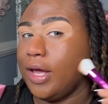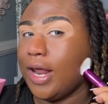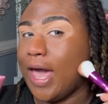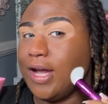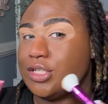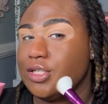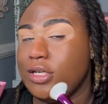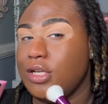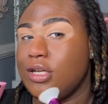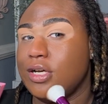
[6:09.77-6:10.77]
It
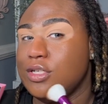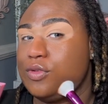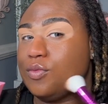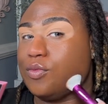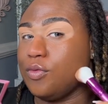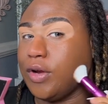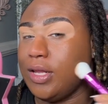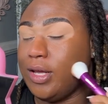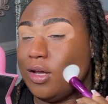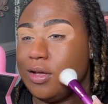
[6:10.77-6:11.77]
actually does
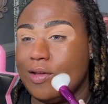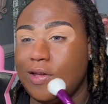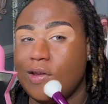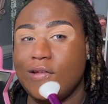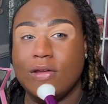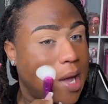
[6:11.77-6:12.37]
really good.